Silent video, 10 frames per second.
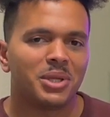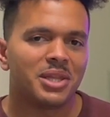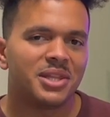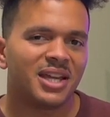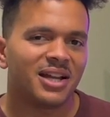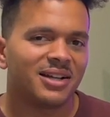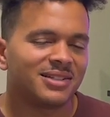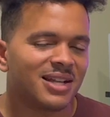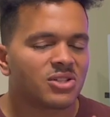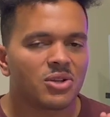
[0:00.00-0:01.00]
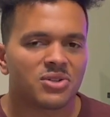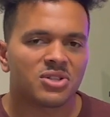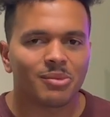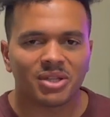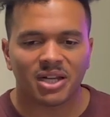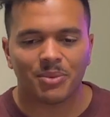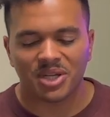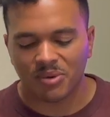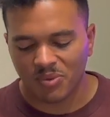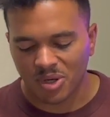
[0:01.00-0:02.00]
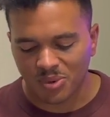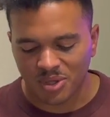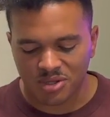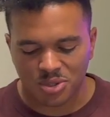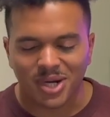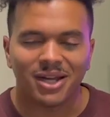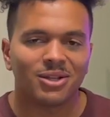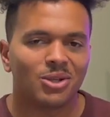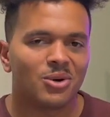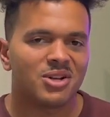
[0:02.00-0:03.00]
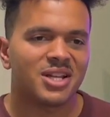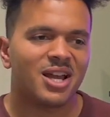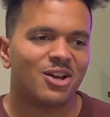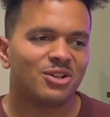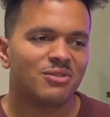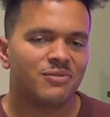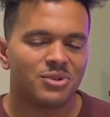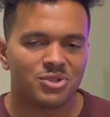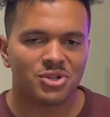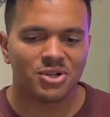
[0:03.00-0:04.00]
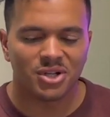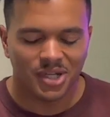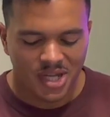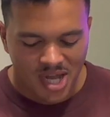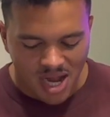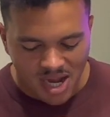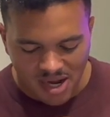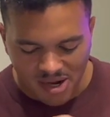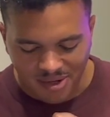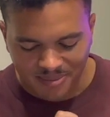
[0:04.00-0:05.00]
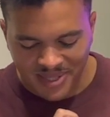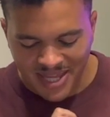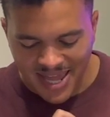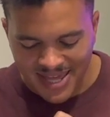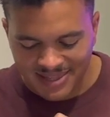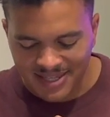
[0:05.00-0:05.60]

there. That's also something that we can work with to try to lower down in the future. And